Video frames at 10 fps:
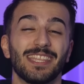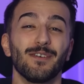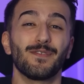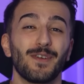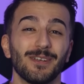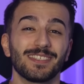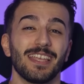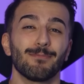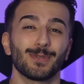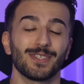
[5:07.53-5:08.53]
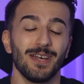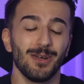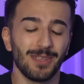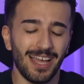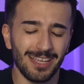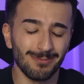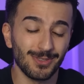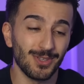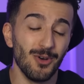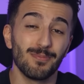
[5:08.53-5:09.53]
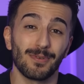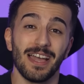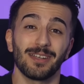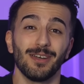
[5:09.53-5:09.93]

in the first episode I am so proud